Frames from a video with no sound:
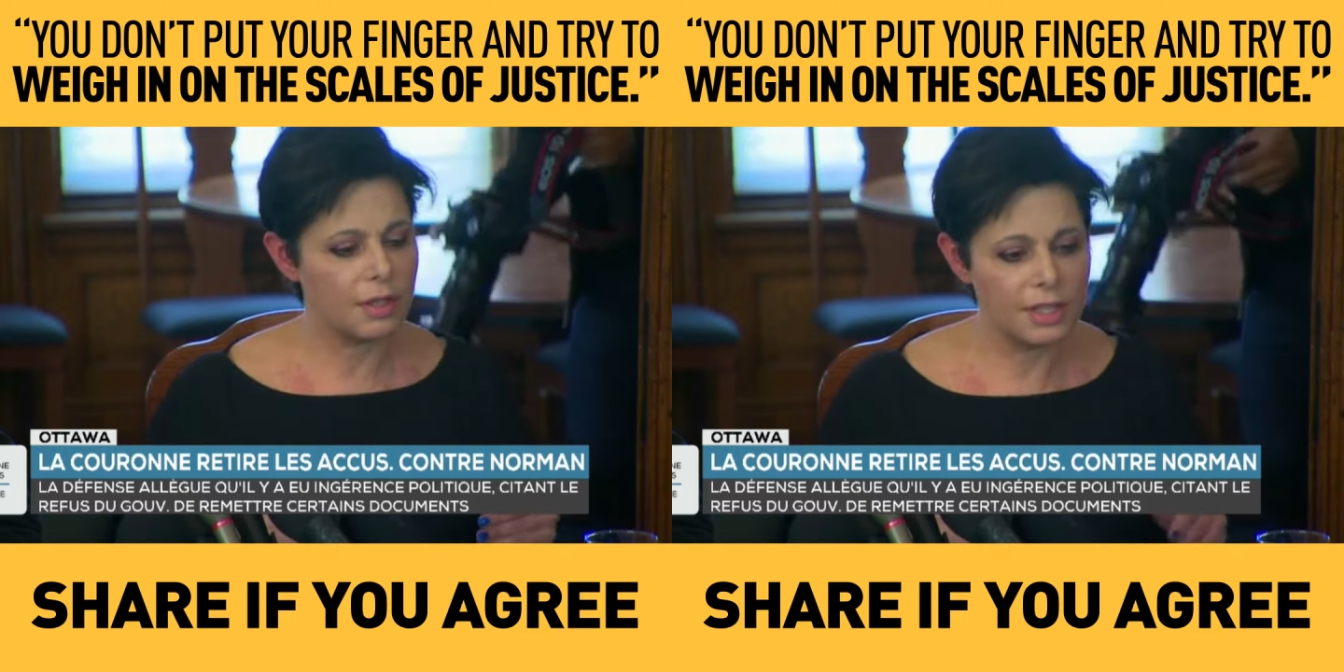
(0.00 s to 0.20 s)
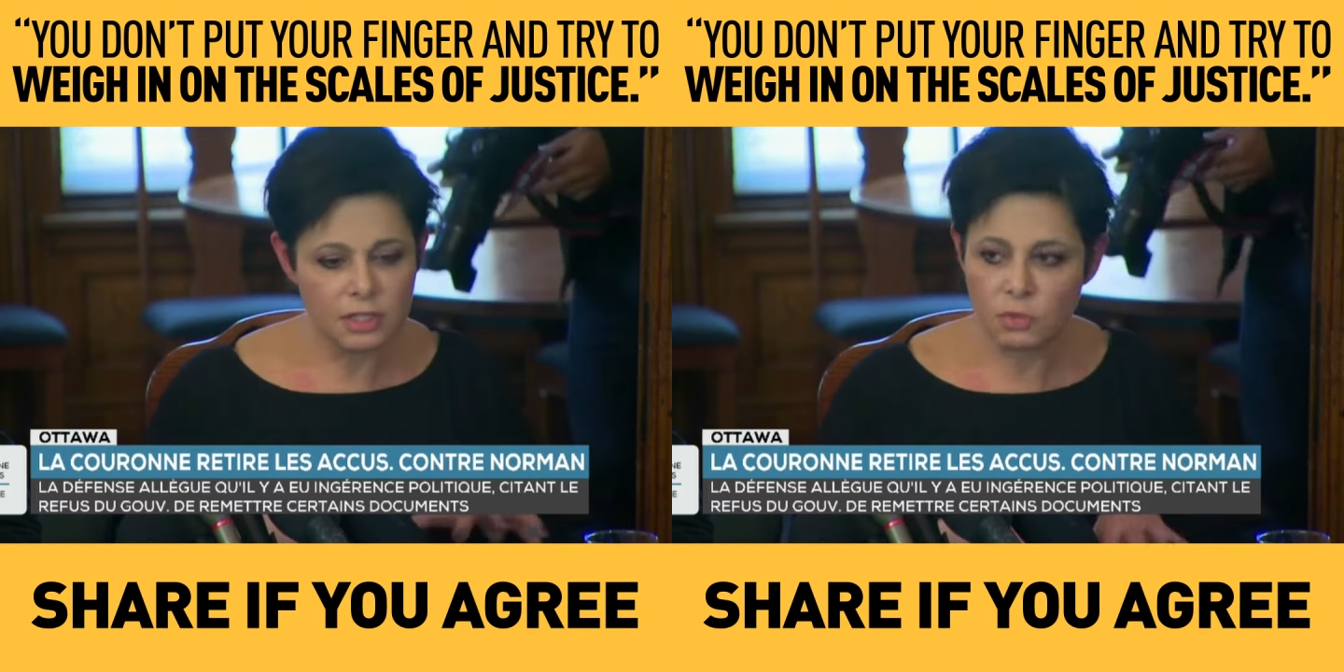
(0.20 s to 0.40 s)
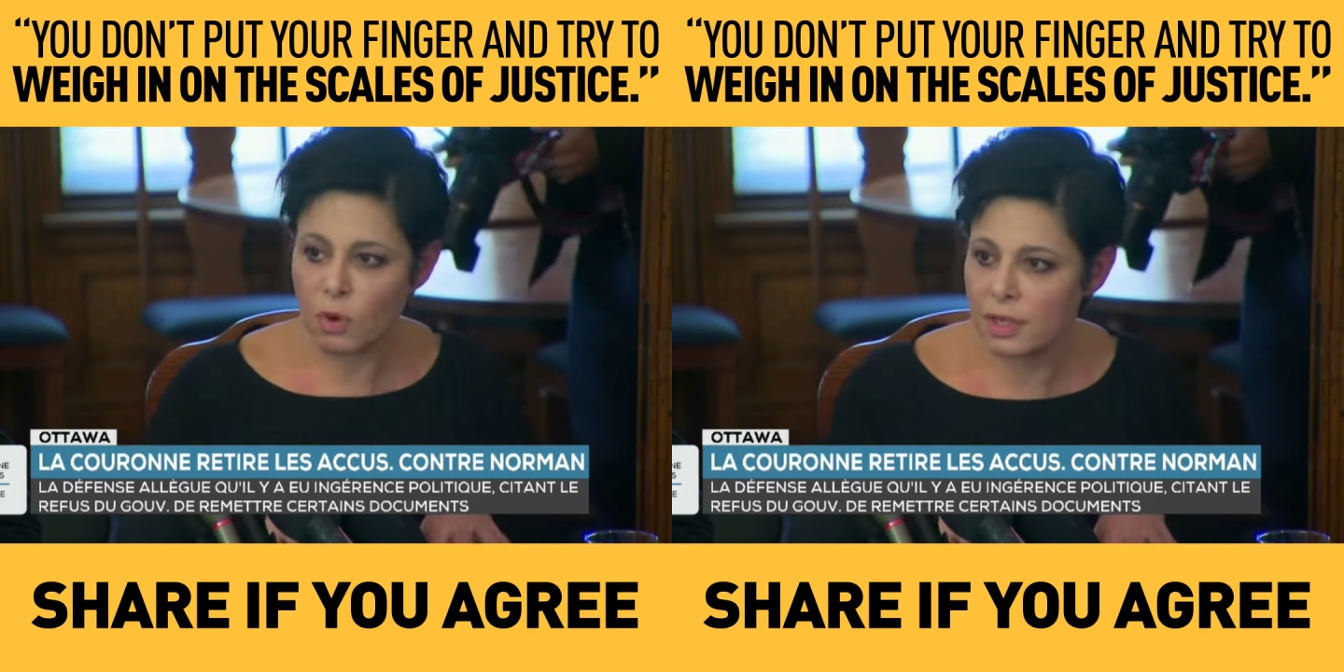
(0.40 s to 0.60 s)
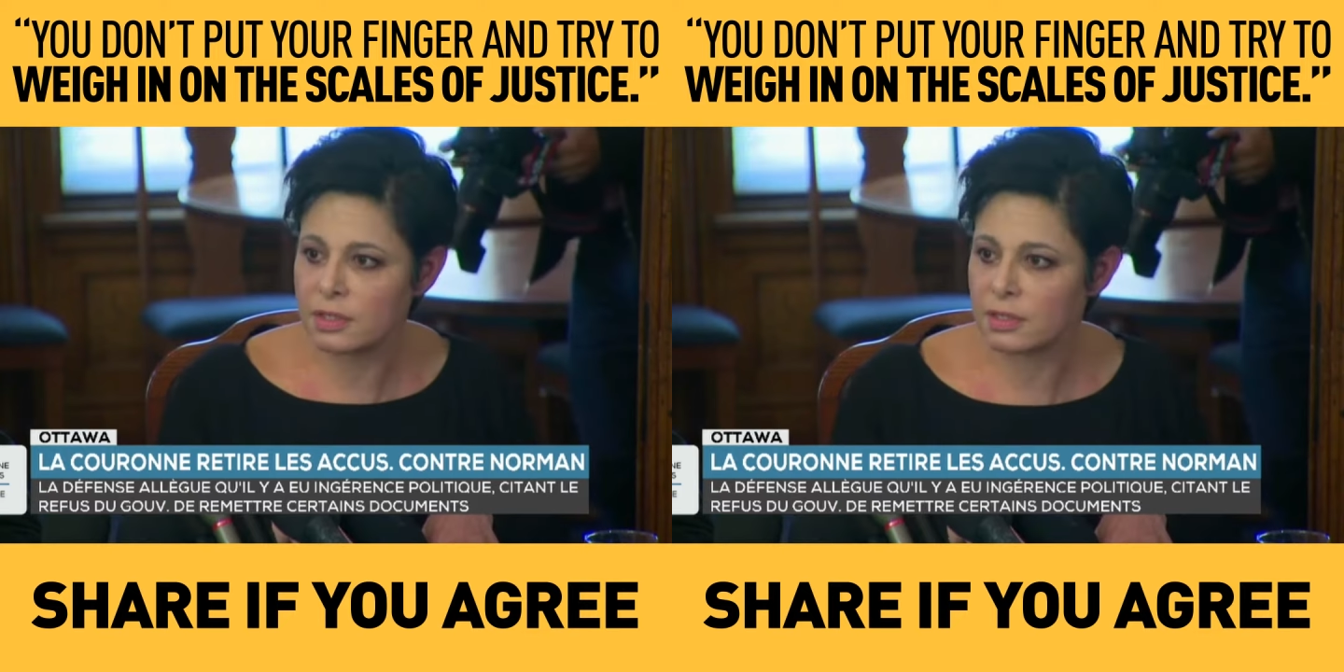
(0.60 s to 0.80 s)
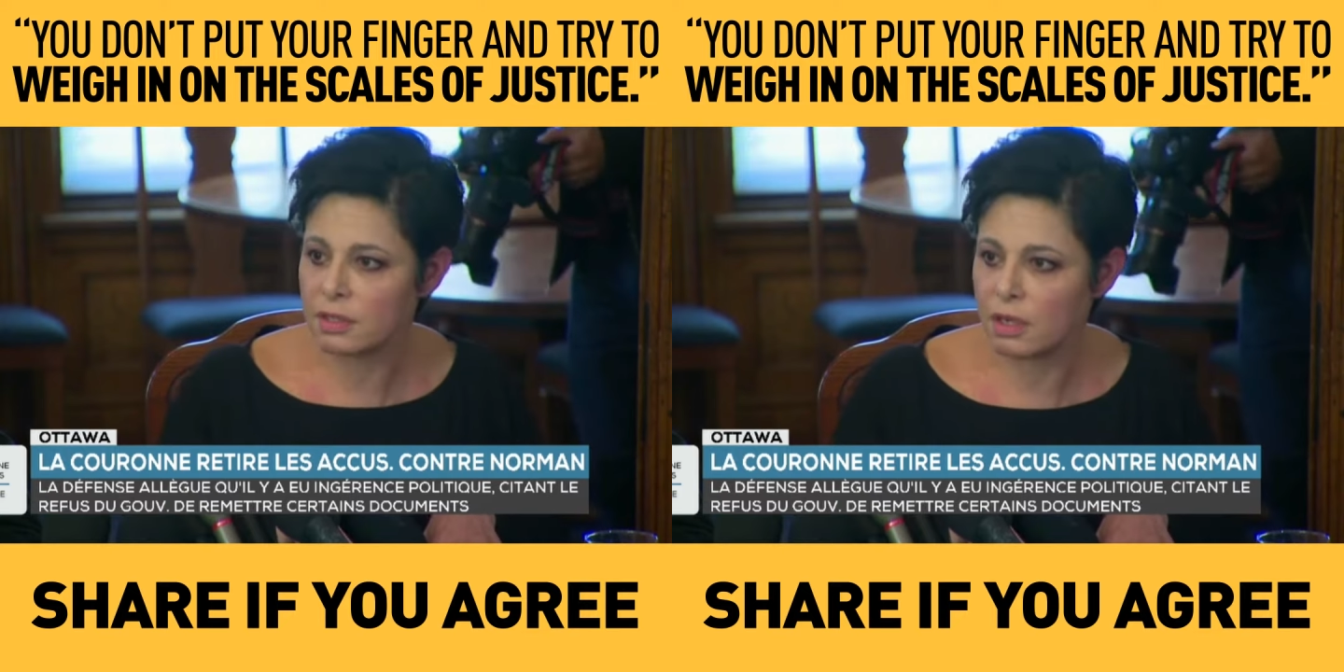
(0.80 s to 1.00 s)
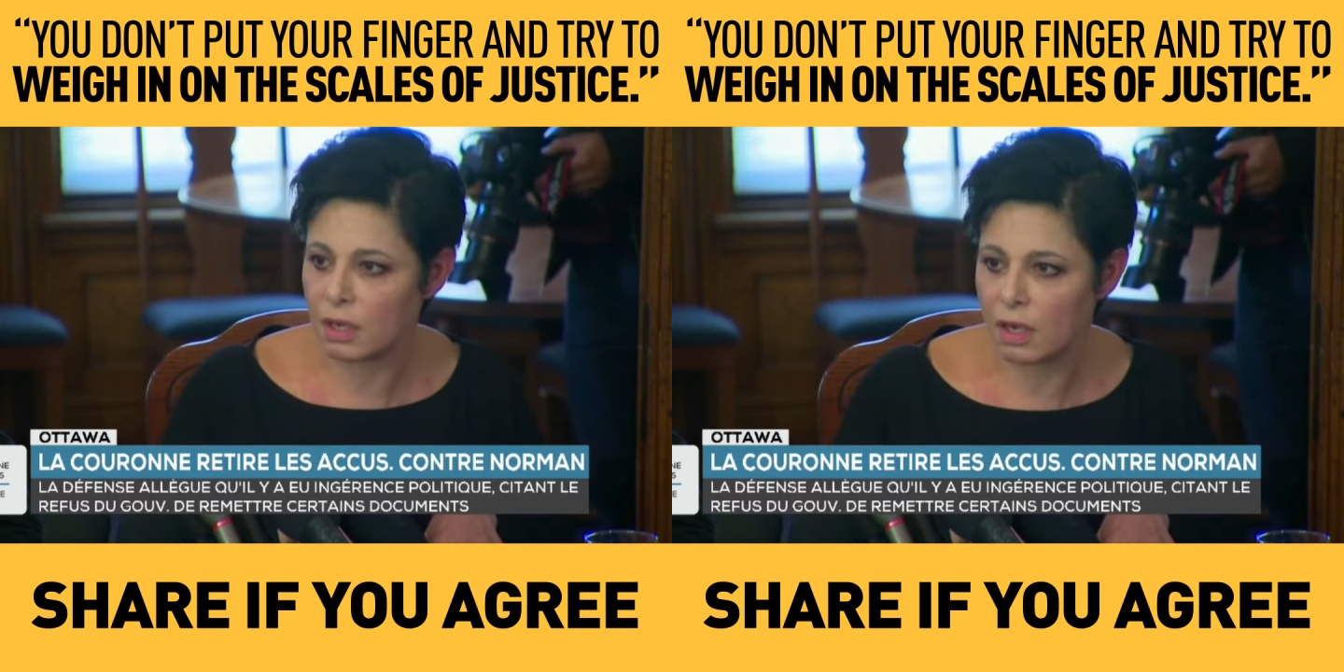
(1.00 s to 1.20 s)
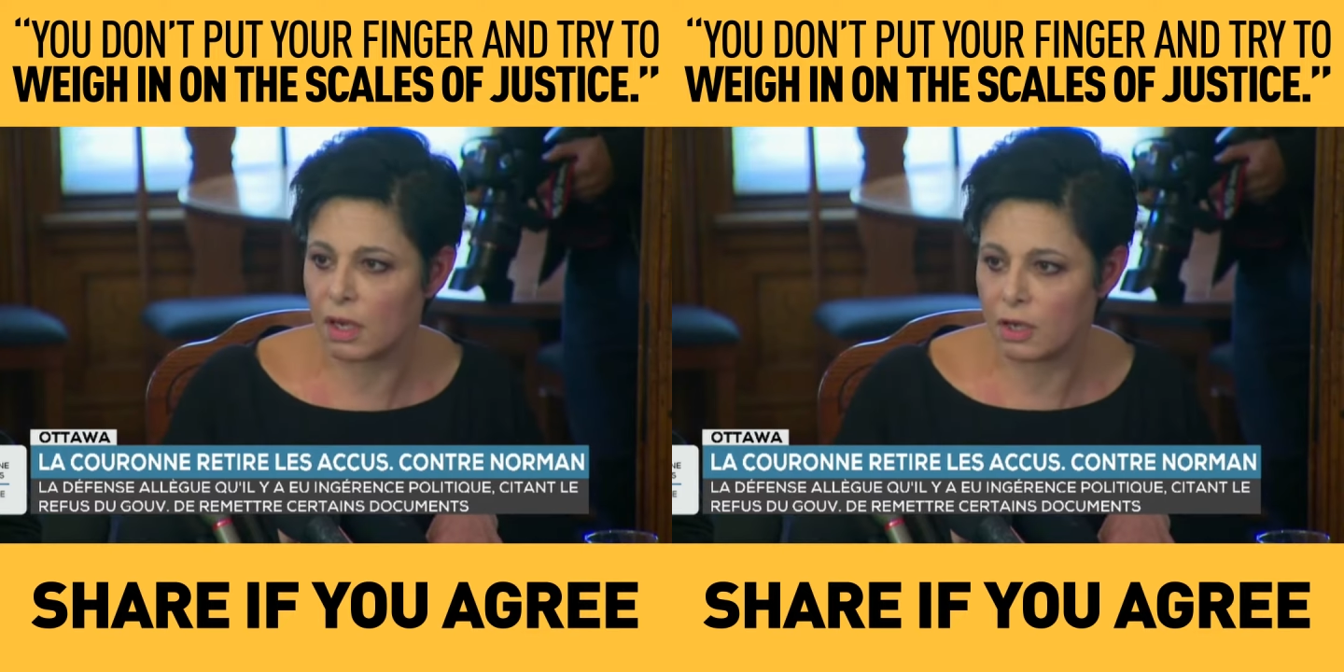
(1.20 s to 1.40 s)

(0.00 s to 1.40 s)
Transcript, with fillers: this was a,